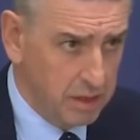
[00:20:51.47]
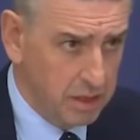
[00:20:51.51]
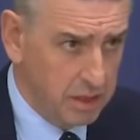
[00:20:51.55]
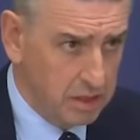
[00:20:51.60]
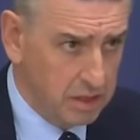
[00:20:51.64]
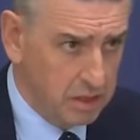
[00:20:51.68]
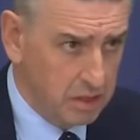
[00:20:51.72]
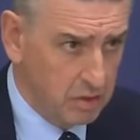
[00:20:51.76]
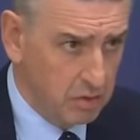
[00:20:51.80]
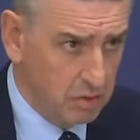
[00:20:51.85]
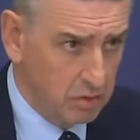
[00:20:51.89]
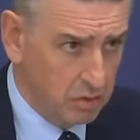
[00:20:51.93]

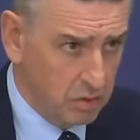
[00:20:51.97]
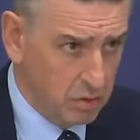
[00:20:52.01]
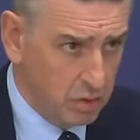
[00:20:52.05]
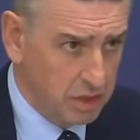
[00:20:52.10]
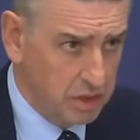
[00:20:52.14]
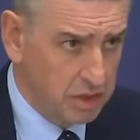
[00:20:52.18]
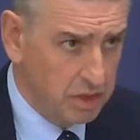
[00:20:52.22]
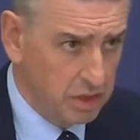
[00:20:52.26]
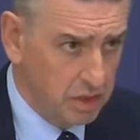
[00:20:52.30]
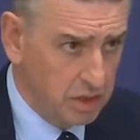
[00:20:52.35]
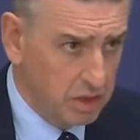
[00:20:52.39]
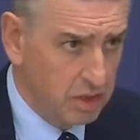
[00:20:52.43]
Beer, to your
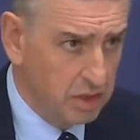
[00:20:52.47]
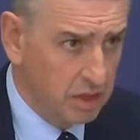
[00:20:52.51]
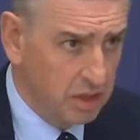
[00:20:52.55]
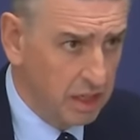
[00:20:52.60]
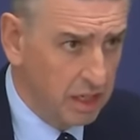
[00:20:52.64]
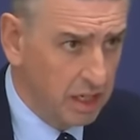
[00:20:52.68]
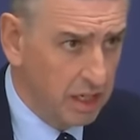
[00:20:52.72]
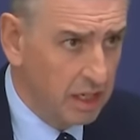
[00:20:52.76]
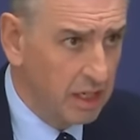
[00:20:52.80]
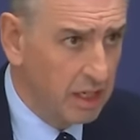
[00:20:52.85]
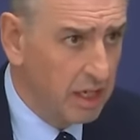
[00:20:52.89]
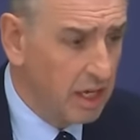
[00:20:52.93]
question
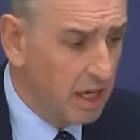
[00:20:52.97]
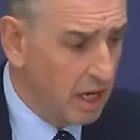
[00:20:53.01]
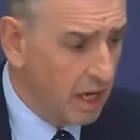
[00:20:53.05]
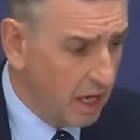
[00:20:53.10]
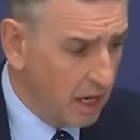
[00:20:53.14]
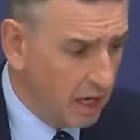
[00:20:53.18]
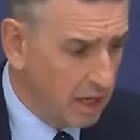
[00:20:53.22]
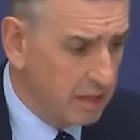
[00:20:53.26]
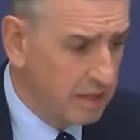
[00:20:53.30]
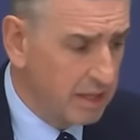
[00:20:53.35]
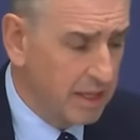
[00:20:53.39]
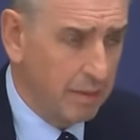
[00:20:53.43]
earlier,
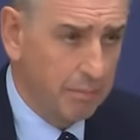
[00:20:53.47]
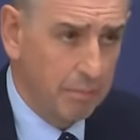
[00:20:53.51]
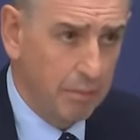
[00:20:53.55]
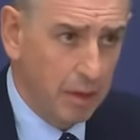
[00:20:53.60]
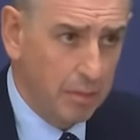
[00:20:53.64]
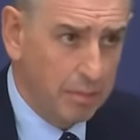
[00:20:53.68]
that